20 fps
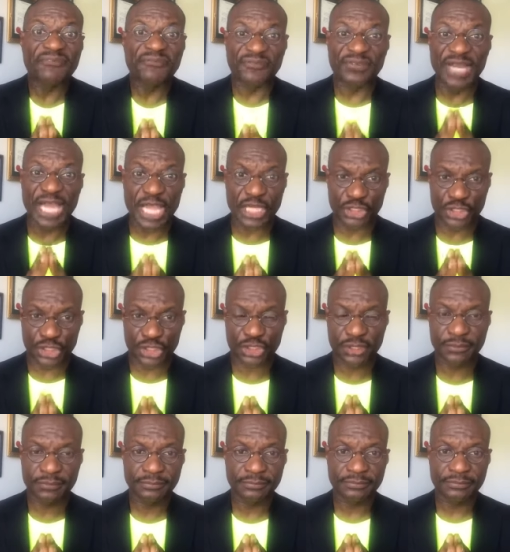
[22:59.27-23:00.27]

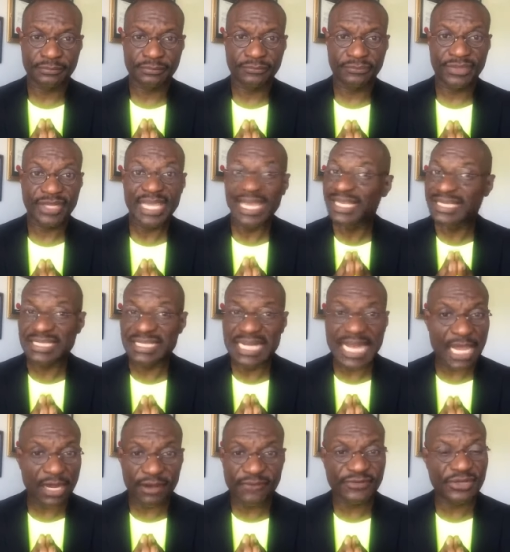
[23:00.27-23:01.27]
flesh, it's
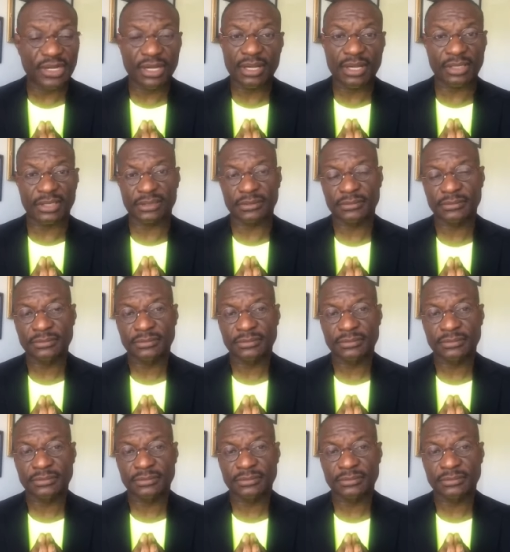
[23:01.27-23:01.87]
not of God.